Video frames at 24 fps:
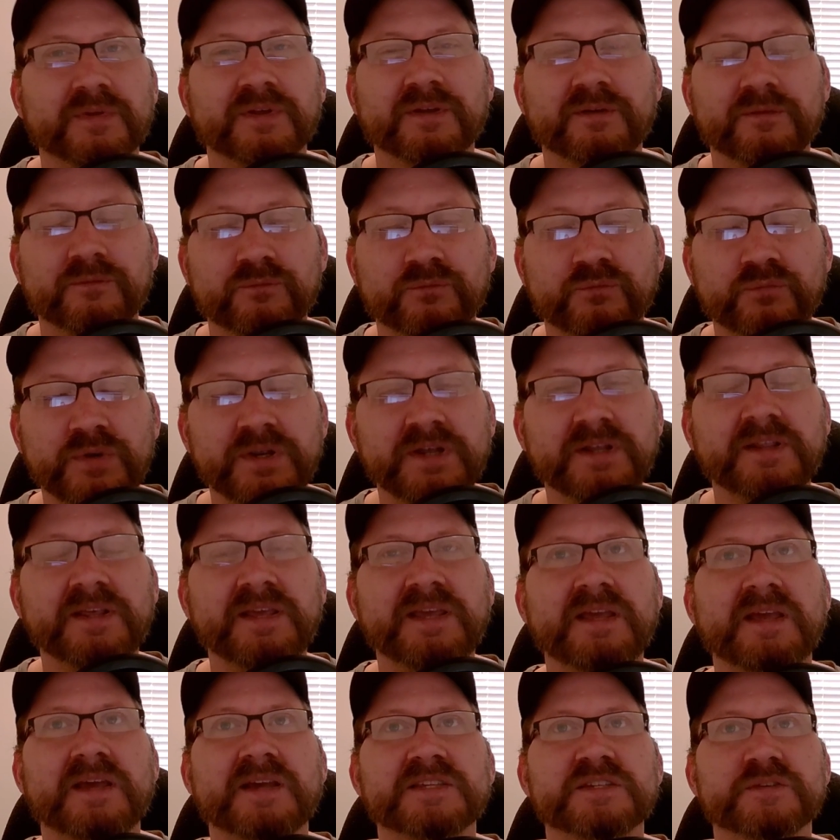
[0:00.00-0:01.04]
really
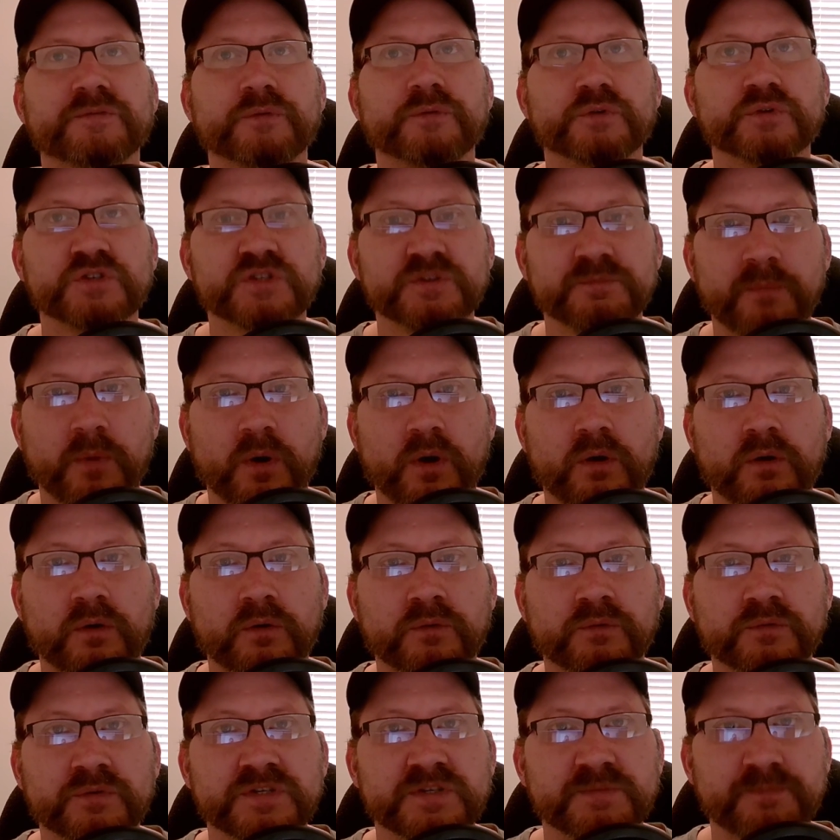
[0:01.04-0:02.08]
it's for
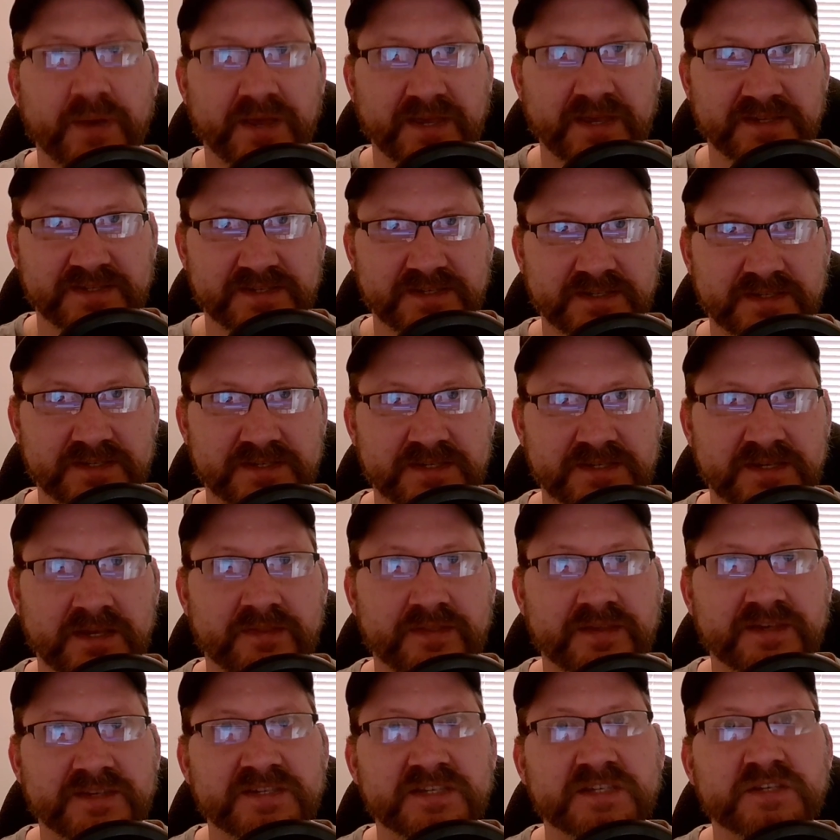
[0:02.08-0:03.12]
small spaces
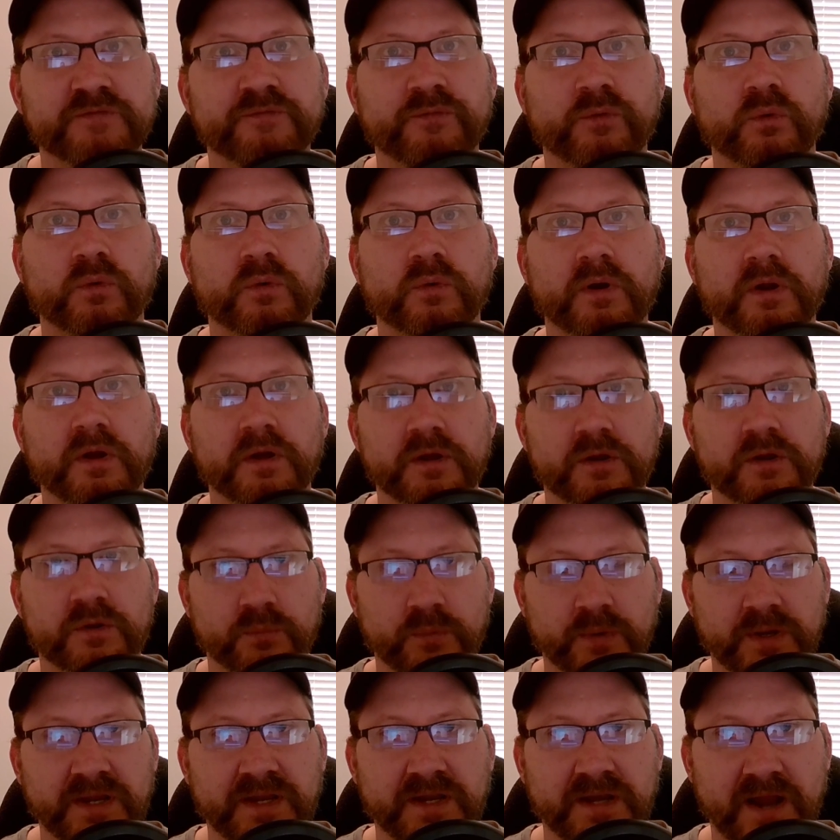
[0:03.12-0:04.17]
this is for a
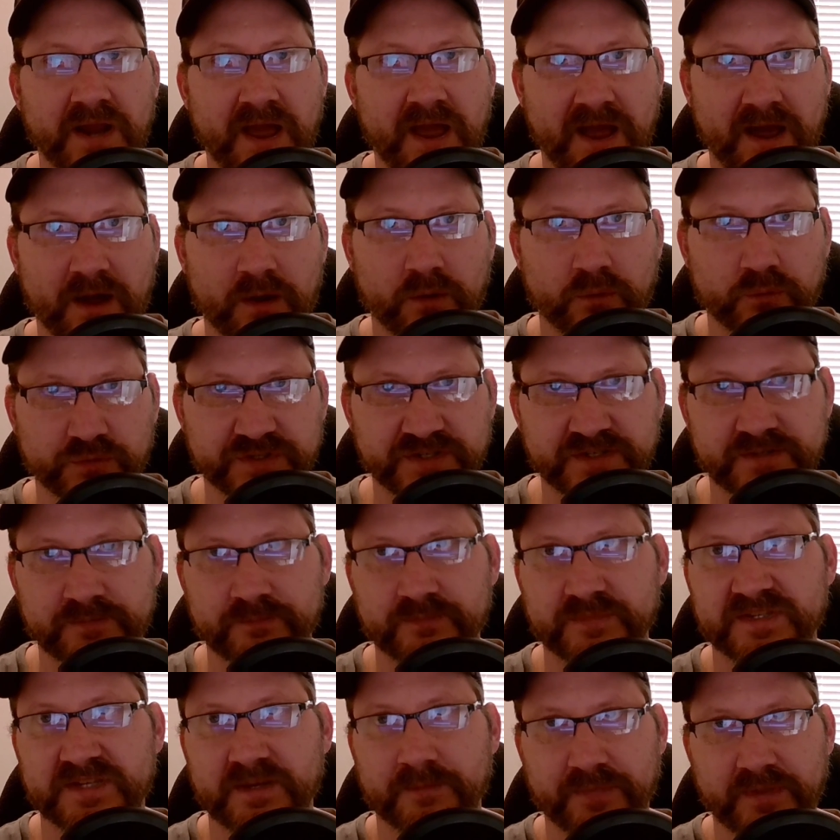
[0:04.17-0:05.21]
greenhouse
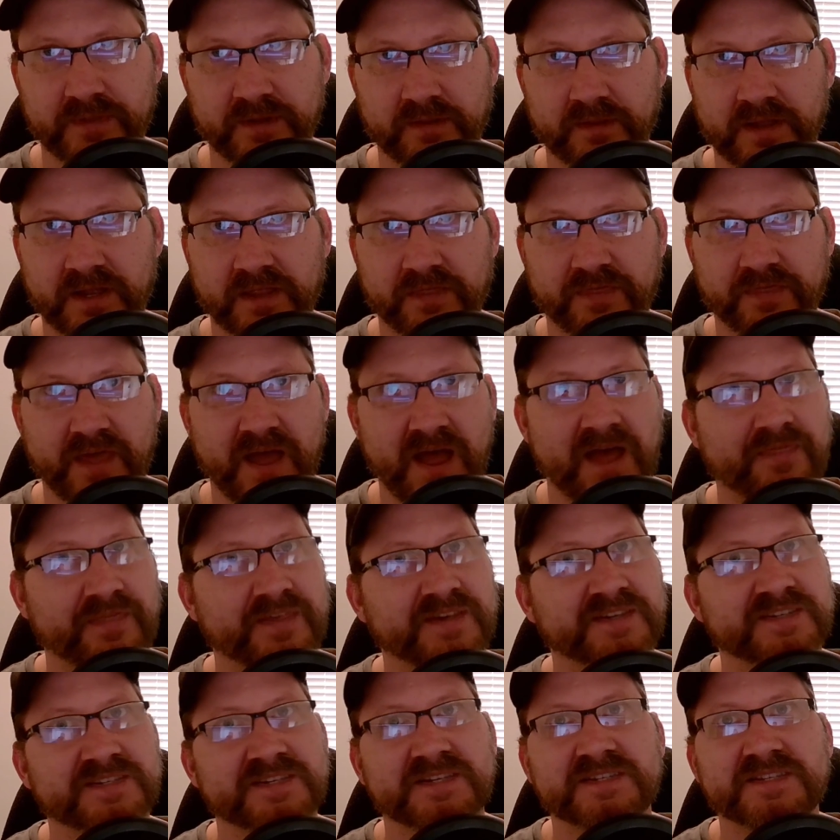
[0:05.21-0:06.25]
something like that
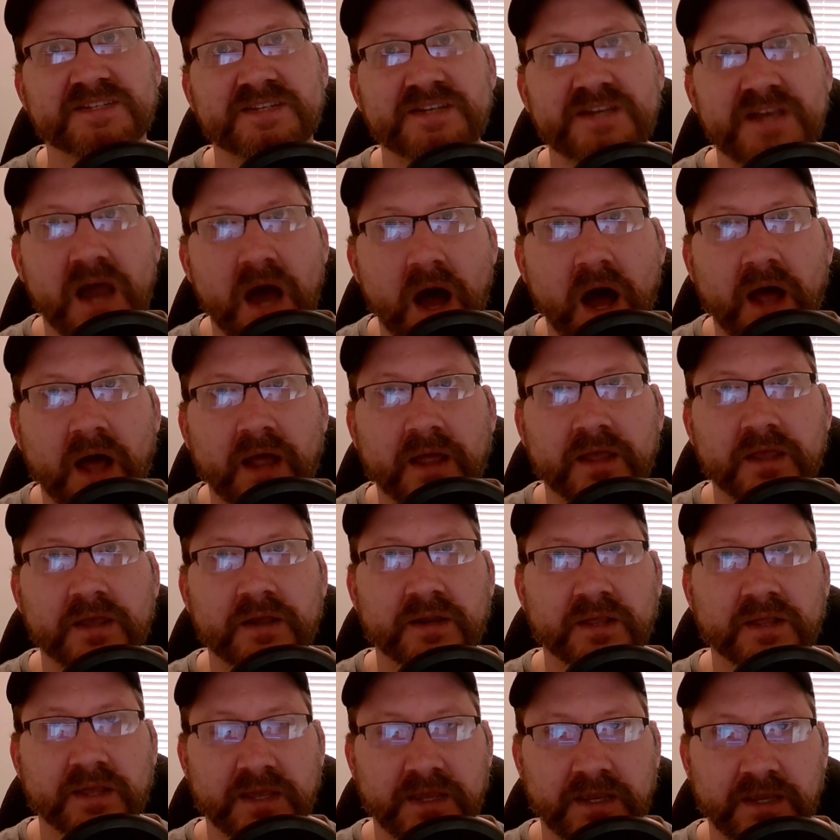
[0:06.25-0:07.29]
this is not going
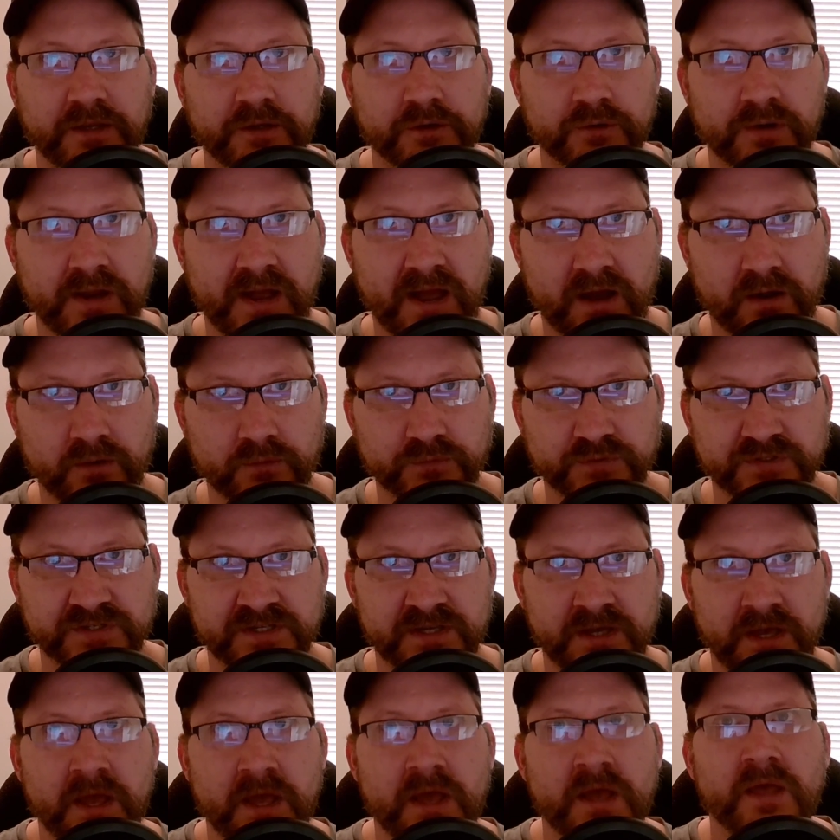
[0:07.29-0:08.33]
to heat your house
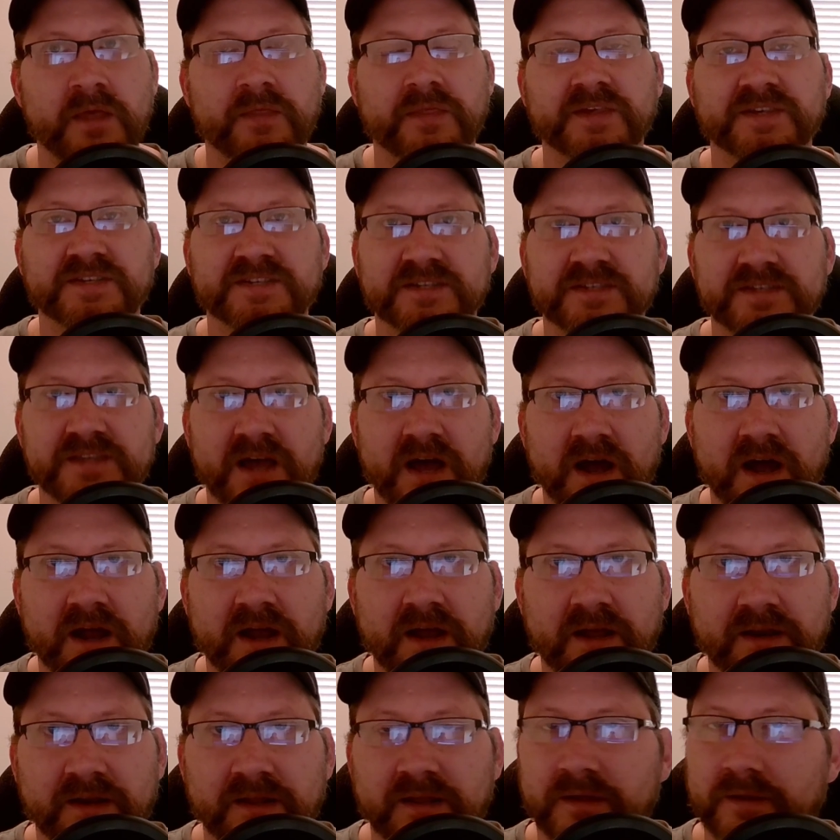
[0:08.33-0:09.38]
this is not
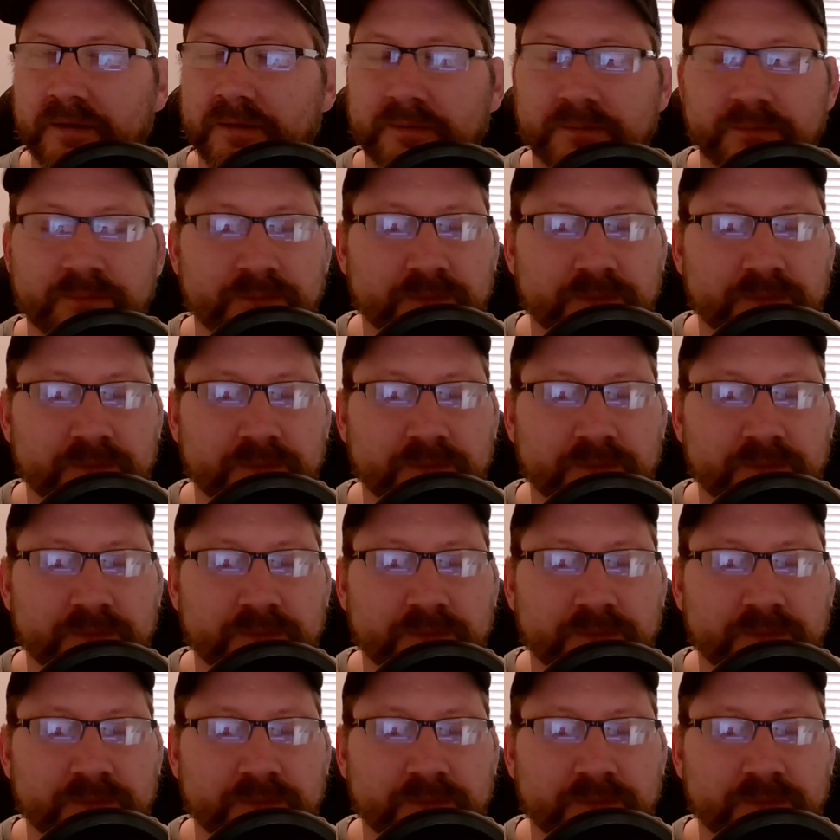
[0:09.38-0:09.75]
going to